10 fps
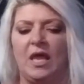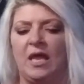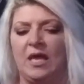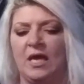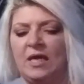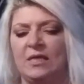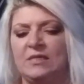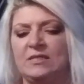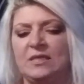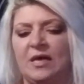
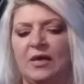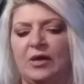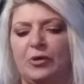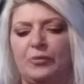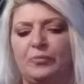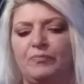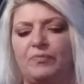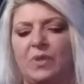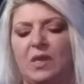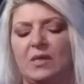And
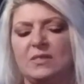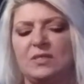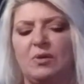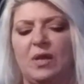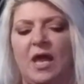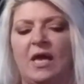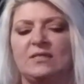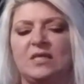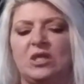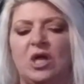so it
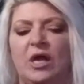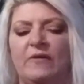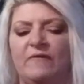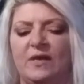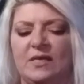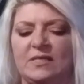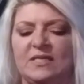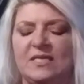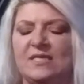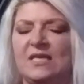has a lot of his
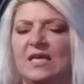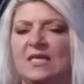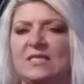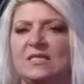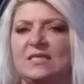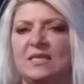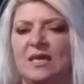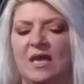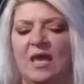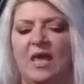intent
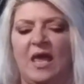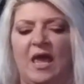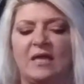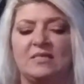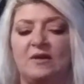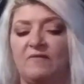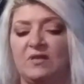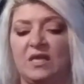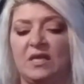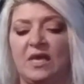and
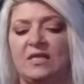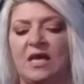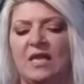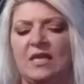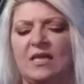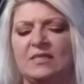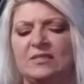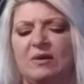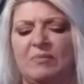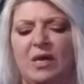everything like that in it.
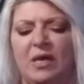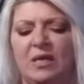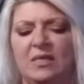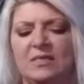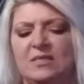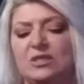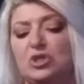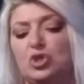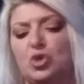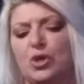So I'm not going to
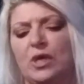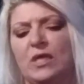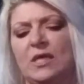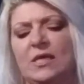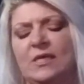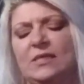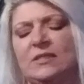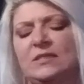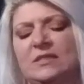destroy this.